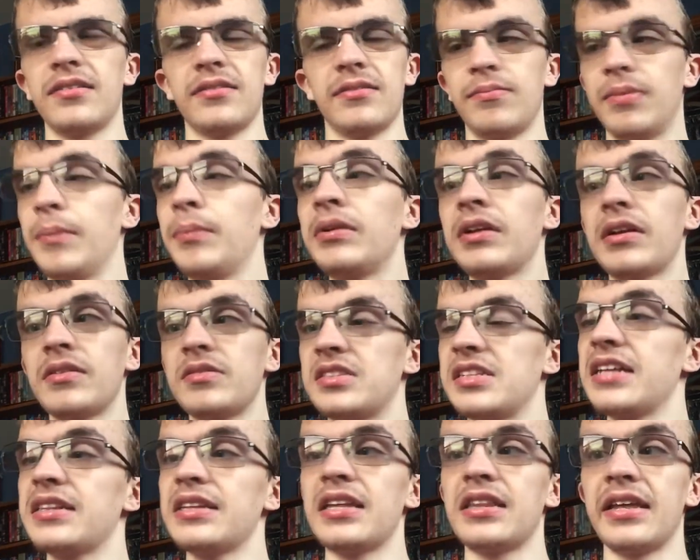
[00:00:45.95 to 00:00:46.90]
People have
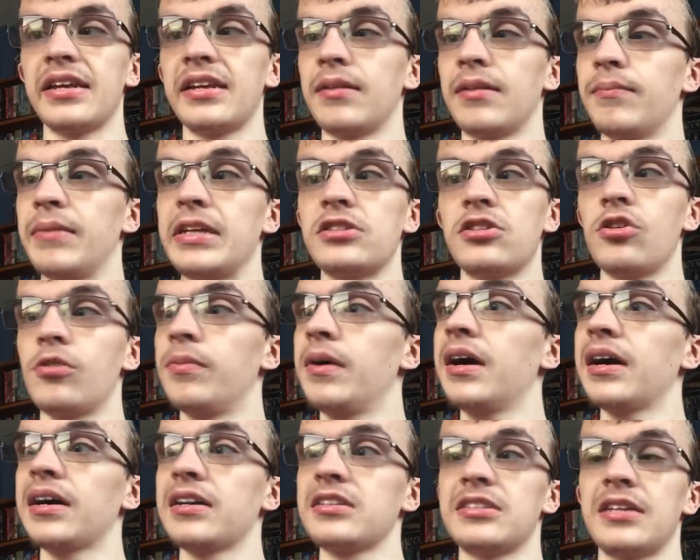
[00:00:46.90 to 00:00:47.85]
said that they can be two
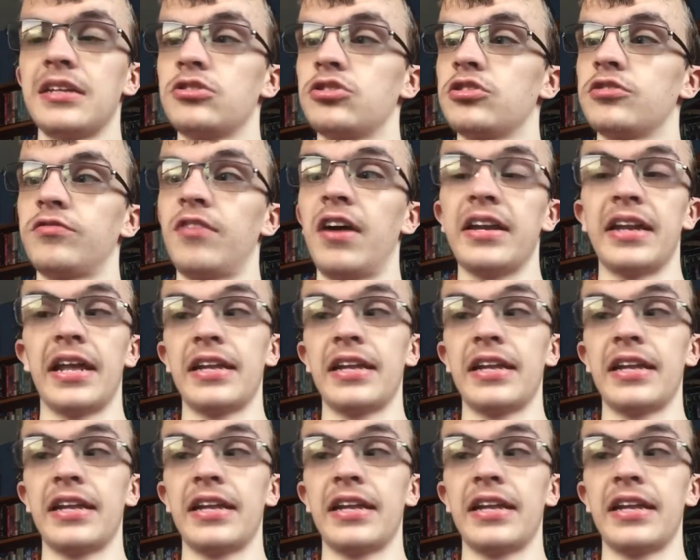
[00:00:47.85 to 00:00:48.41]
bucks. That's just fine.